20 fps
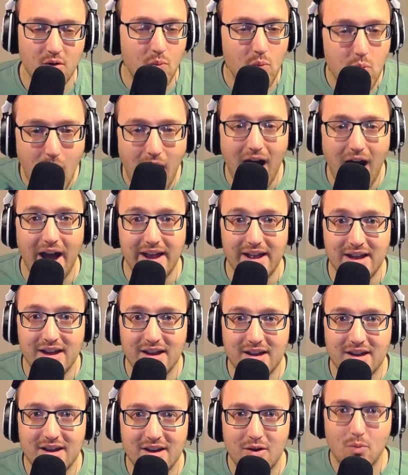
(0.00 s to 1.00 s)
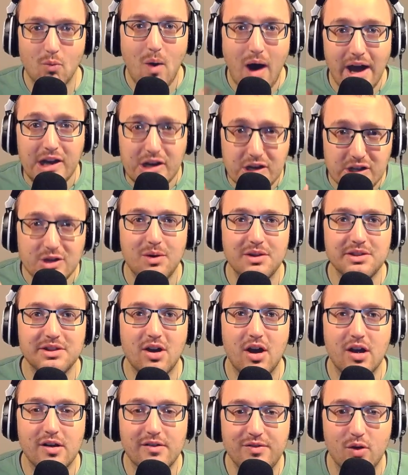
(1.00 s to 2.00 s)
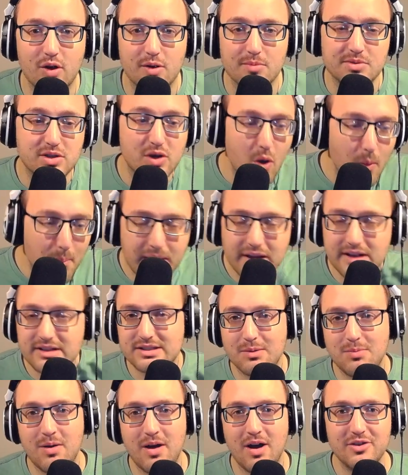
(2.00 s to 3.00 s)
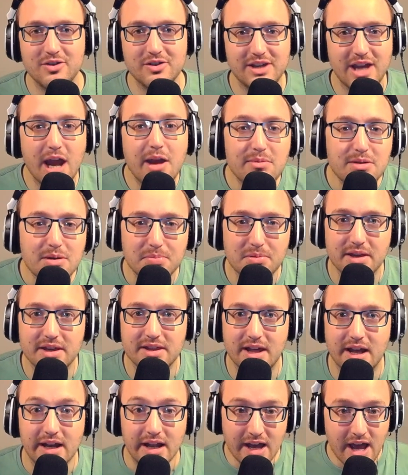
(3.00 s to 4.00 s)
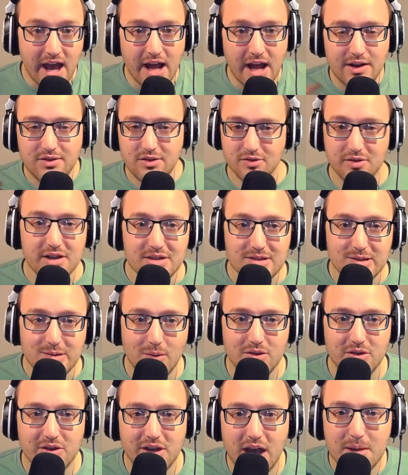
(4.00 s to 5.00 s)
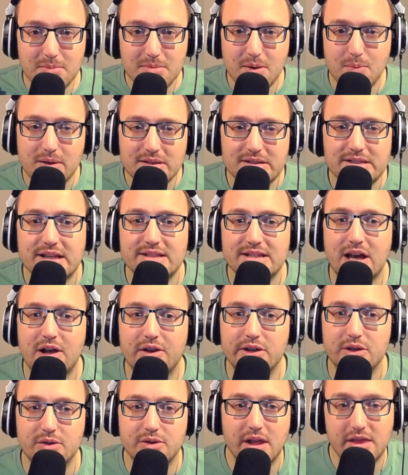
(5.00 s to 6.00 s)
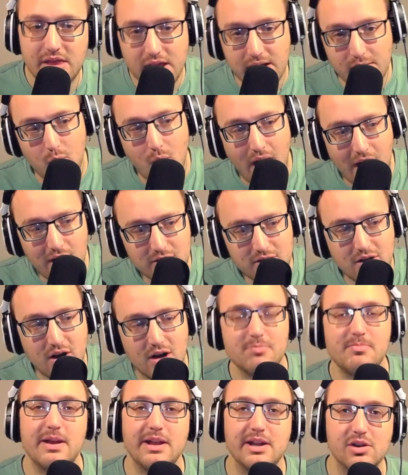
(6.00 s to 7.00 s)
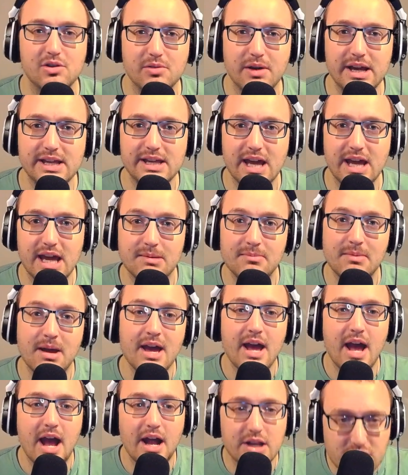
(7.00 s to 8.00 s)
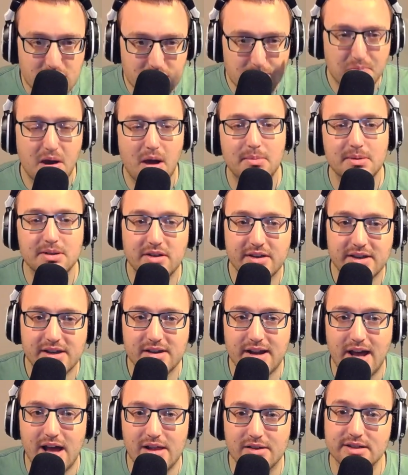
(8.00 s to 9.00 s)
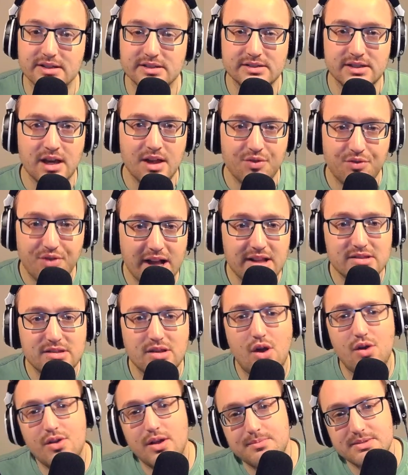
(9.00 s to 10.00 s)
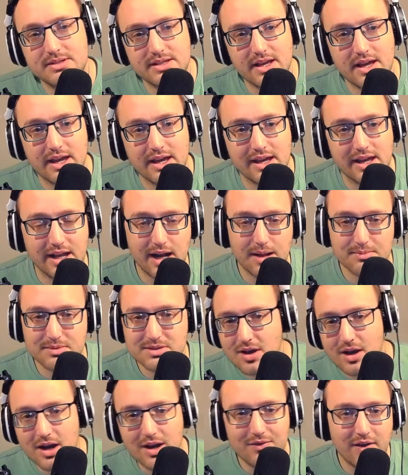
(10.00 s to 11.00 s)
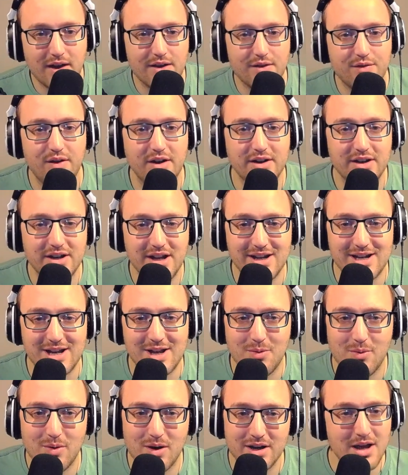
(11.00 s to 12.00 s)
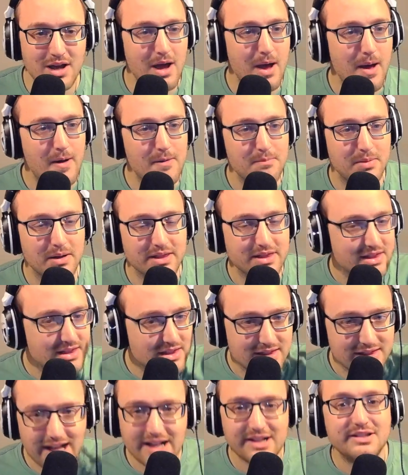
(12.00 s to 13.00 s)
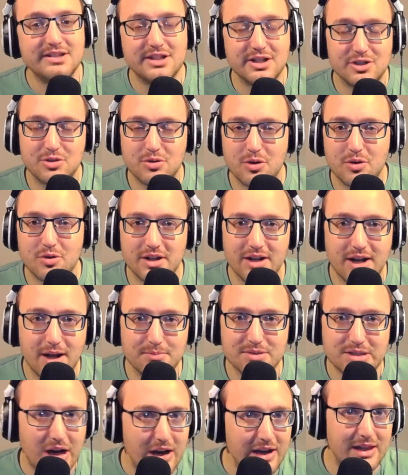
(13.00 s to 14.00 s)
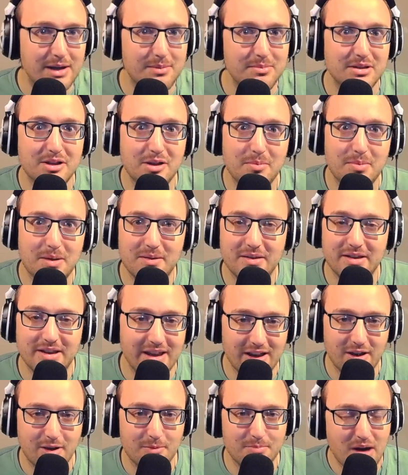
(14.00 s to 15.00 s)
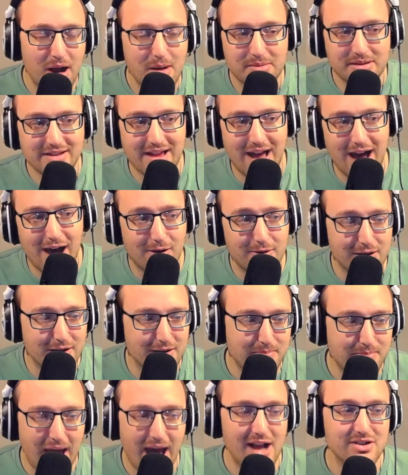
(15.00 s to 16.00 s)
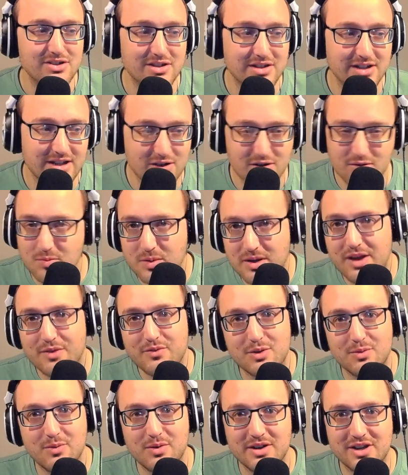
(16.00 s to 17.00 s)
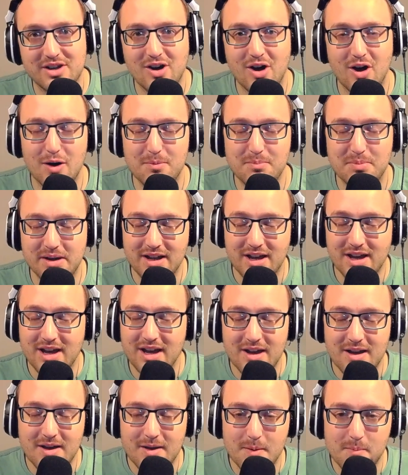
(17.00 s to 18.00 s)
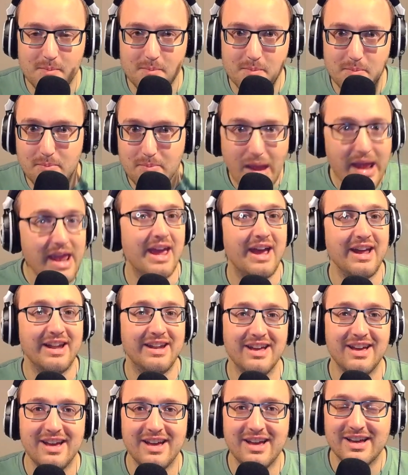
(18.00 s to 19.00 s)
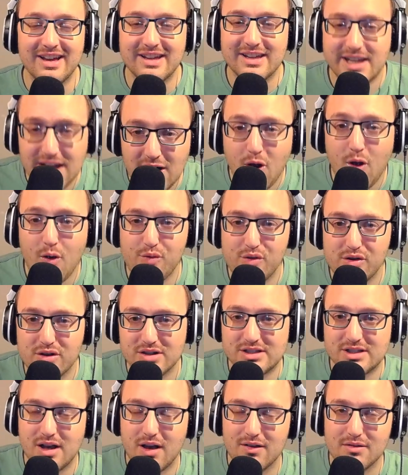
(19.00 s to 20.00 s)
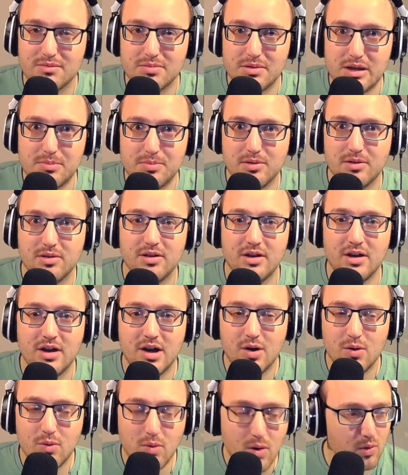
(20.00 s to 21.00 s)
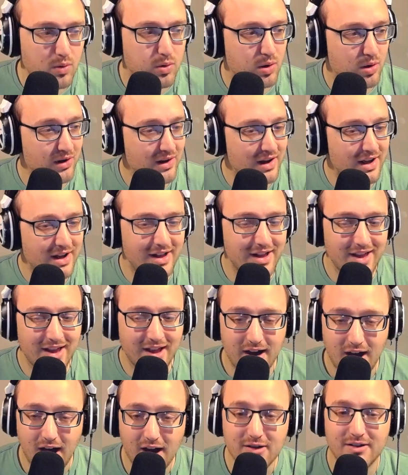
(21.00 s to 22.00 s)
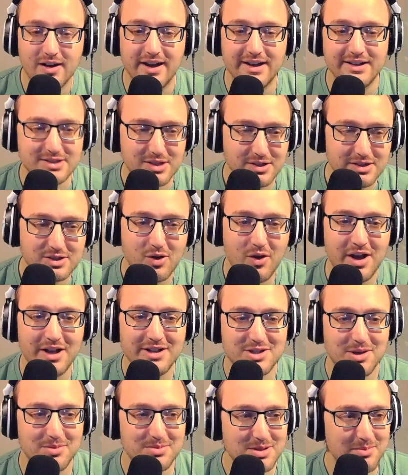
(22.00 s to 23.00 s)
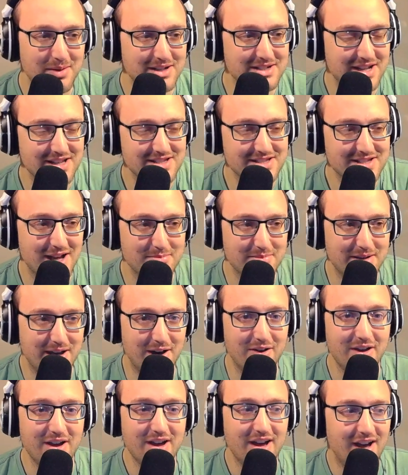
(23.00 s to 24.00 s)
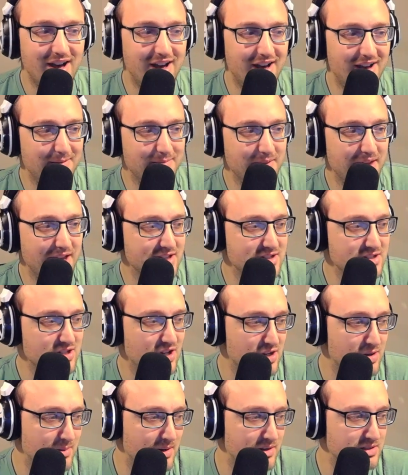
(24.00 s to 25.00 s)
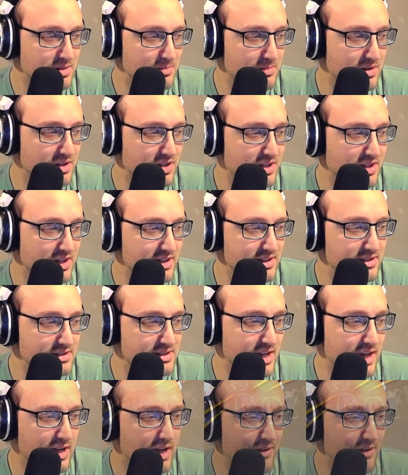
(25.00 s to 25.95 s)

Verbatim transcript: Why? Why are you on the Ark forums? Go pick some other game to play then. And if there is no other game, then what's that telling you? That like Wildcard made a great game, and you should probably look at Atlas. That's all I'm saying, and I'm sorry if I offended anyone, but that's the truth. And I'm sorry that I'm a little bit, you know, probably loud and passionate or whatever you want to call it. But man, get over yourselves, people. Woo! All right, so let's go ahead and jump to my desktop now um, and talk about some of the things that